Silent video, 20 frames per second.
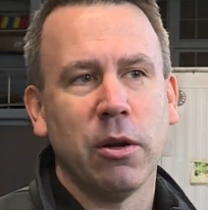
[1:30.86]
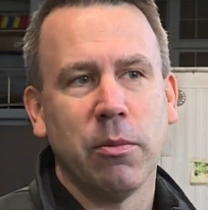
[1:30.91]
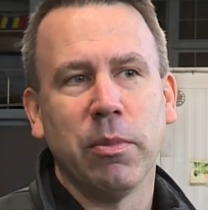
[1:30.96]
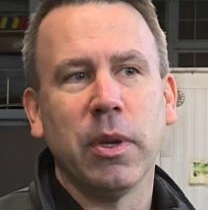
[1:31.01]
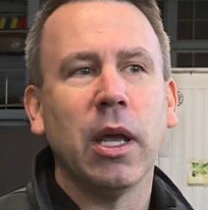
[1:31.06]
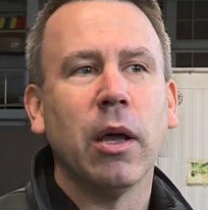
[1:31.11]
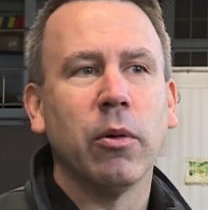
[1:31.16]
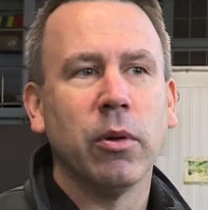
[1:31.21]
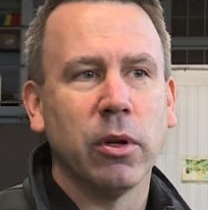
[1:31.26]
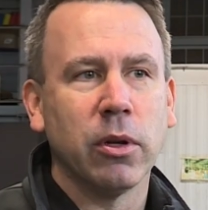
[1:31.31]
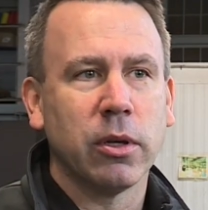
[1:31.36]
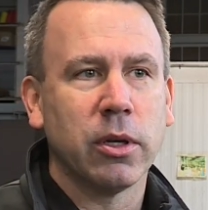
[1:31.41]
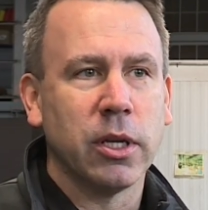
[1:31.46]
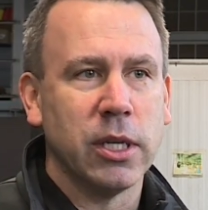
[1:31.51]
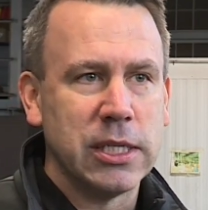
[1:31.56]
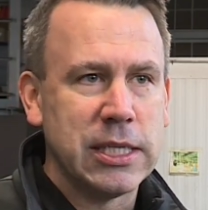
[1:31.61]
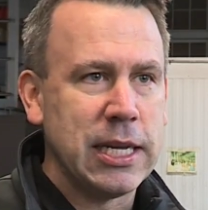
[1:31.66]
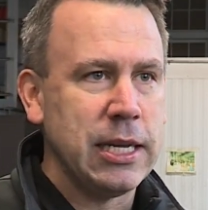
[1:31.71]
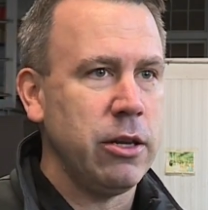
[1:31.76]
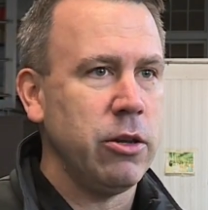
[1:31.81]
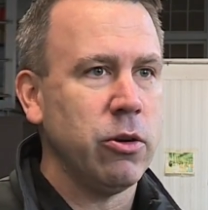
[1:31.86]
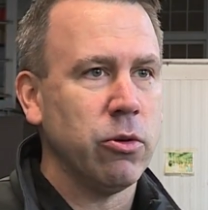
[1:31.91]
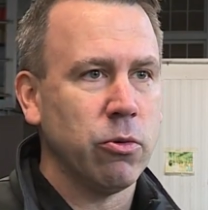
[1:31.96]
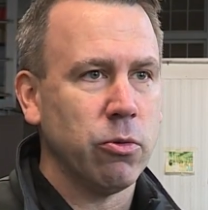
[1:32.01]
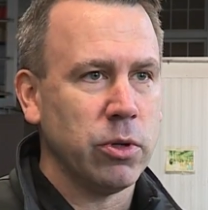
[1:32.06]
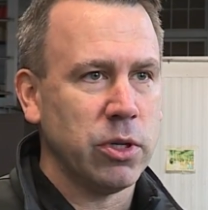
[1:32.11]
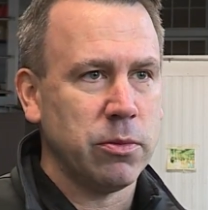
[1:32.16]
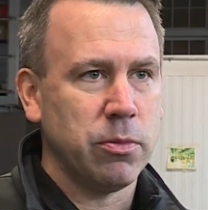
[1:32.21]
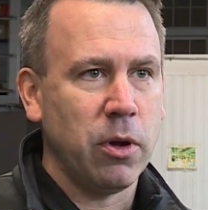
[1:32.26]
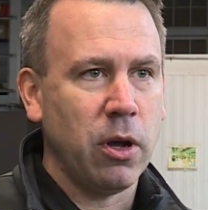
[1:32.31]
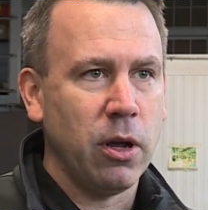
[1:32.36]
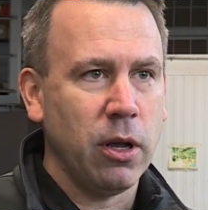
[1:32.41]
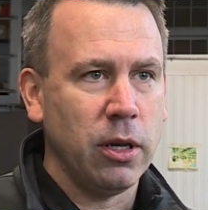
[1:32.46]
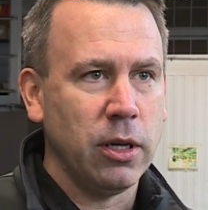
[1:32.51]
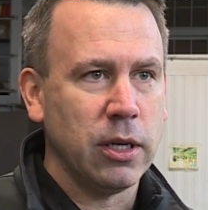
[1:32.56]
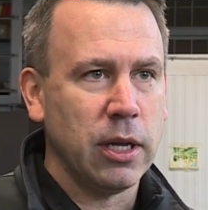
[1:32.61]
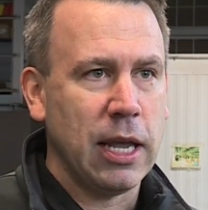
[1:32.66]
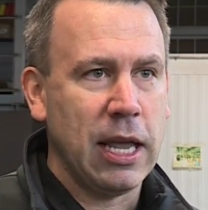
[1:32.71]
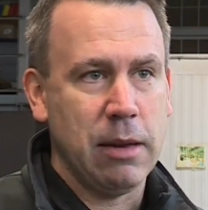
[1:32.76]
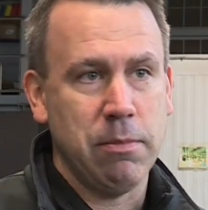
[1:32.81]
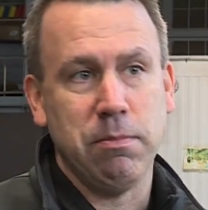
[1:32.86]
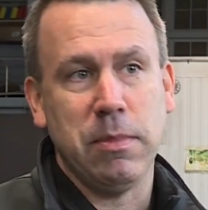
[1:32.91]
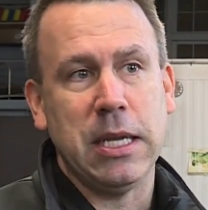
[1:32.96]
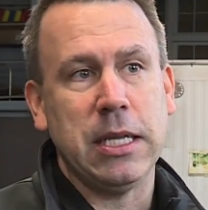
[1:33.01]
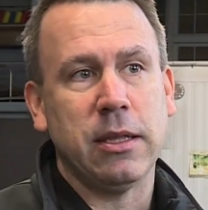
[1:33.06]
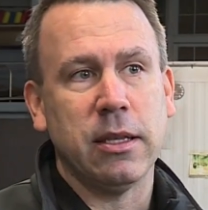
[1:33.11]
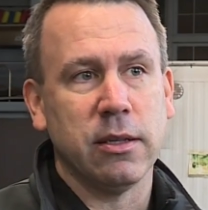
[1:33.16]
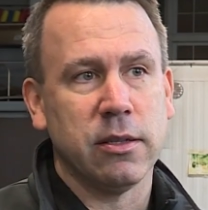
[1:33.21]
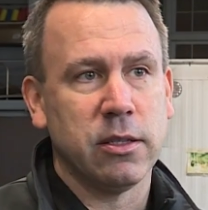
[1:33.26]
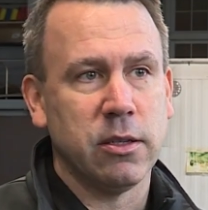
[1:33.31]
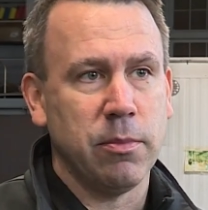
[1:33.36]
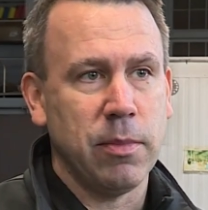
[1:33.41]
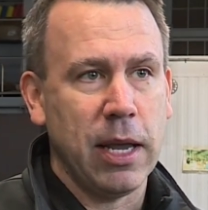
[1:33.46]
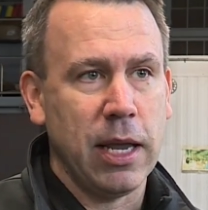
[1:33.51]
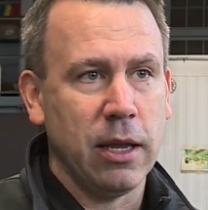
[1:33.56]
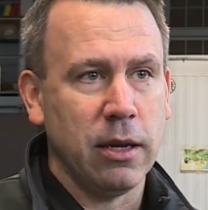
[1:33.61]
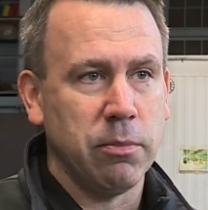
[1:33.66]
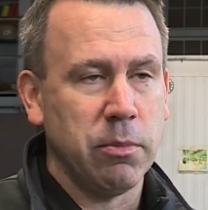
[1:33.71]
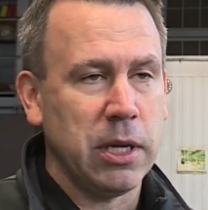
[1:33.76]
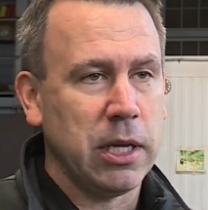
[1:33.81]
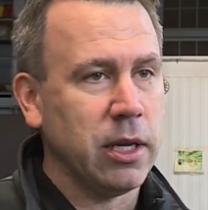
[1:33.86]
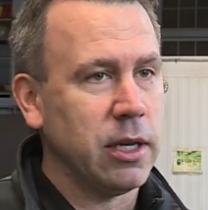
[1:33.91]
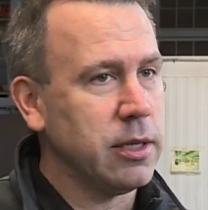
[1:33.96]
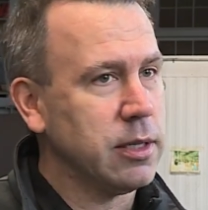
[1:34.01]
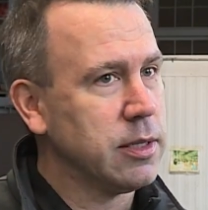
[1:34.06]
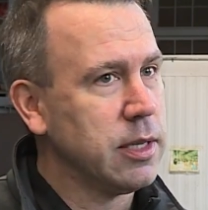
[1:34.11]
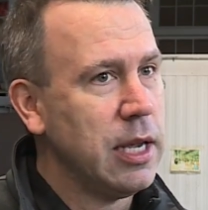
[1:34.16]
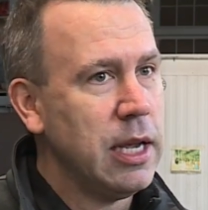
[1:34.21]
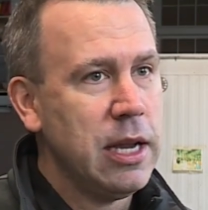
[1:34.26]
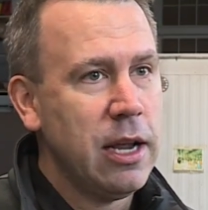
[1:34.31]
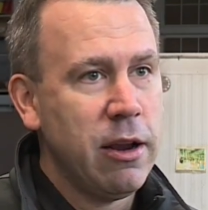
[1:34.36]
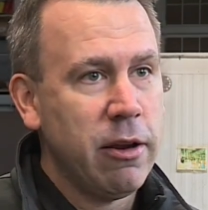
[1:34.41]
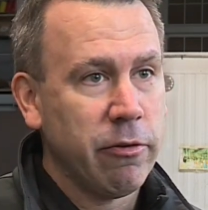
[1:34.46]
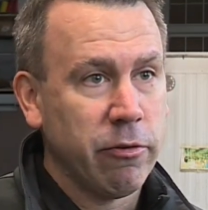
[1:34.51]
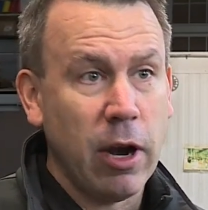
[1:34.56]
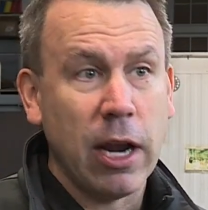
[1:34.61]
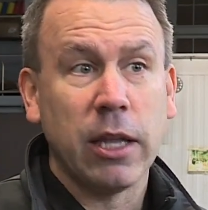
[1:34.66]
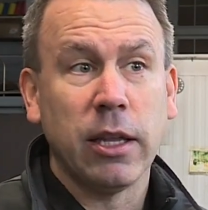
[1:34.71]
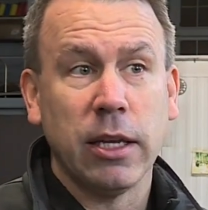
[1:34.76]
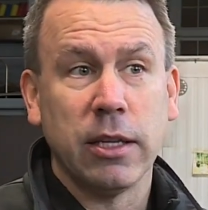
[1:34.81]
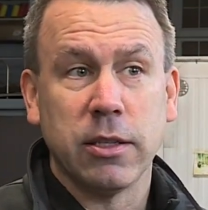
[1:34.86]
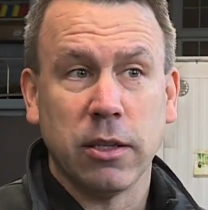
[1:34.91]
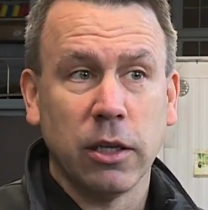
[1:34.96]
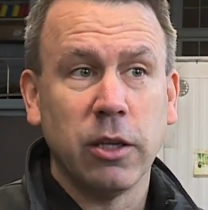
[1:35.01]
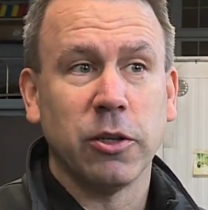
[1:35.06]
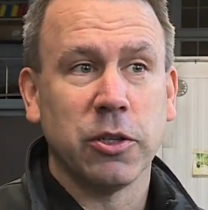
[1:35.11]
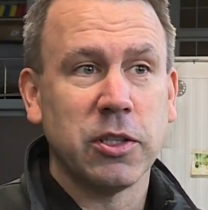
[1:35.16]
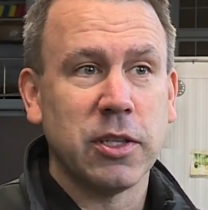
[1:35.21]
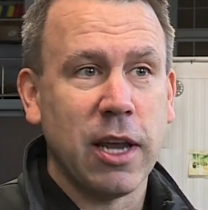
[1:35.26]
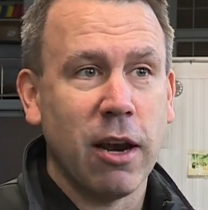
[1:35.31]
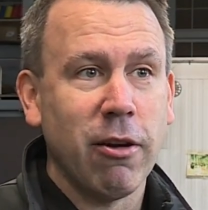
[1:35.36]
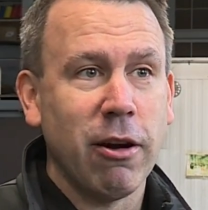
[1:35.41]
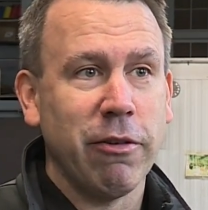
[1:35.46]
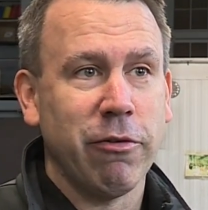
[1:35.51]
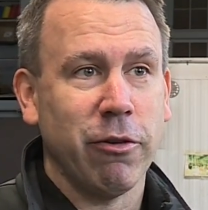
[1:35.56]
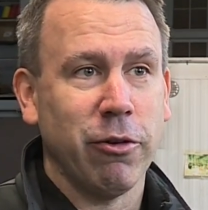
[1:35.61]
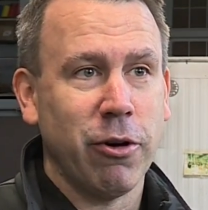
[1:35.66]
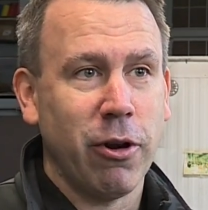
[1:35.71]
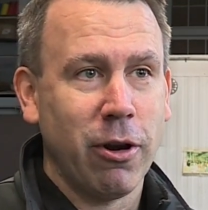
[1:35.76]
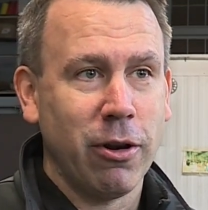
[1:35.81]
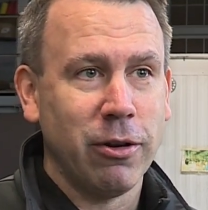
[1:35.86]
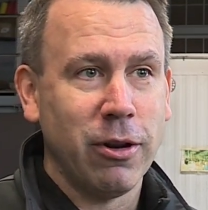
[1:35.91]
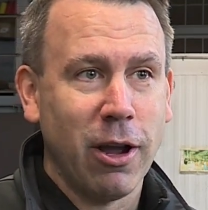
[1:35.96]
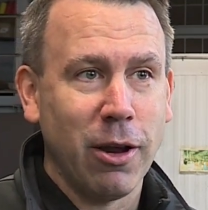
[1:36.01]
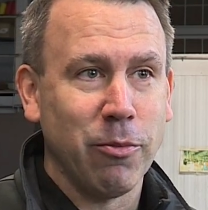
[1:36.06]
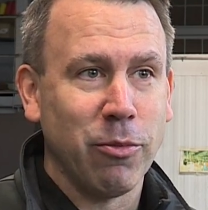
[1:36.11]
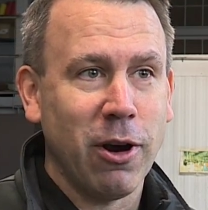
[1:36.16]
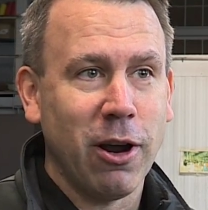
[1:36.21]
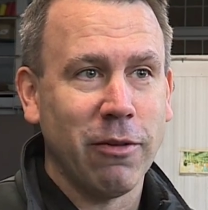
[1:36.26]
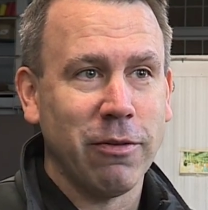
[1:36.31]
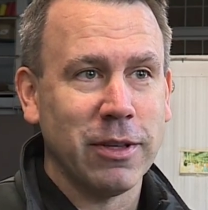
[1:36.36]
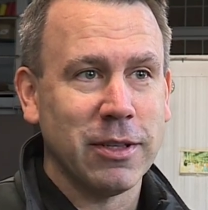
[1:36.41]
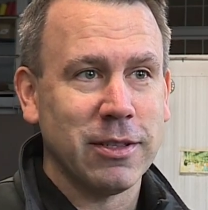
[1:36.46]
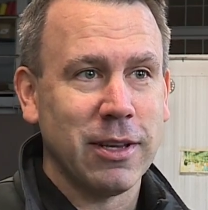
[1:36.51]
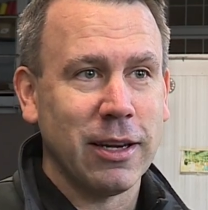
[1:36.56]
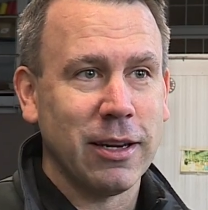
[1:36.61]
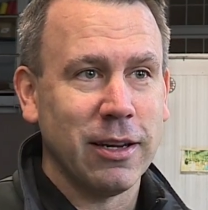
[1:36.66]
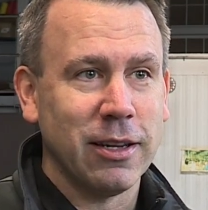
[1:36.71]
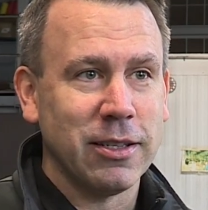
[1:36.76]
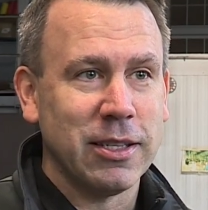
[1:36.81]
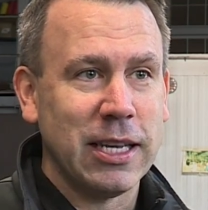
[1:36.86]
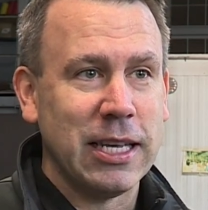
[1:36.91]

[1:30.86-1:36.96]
to be able to continue to respond and meet this demand because, frankly, it's a little scary for nonprofits like us.